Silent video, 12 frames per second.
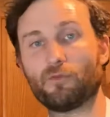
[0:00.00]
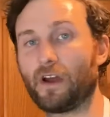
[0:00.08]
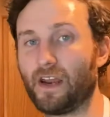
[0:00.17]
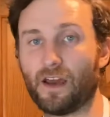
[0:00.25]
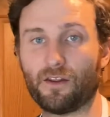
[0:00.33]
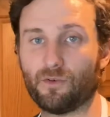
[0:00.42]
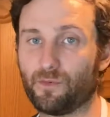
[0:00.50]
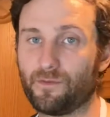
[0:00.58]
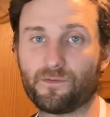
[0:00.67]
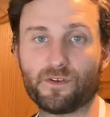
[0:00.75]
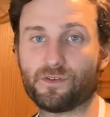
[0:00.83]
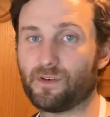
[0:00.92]
right out of the
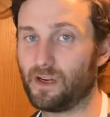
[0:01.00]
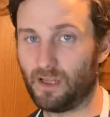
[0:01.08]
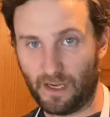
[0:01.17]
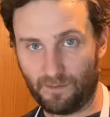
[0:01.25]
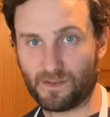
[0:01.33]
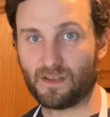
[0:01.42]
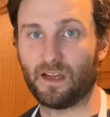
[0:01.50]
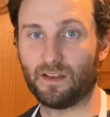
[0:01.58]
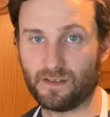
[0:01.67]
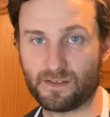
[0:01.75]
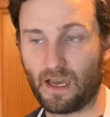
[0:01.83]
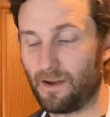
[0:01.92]
refrigerator, like
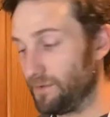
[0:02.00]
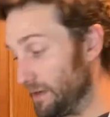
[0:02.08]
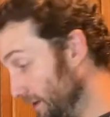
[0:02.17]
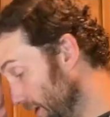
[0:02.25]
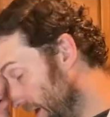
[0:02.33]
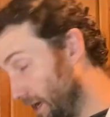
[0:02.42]
slightly softened.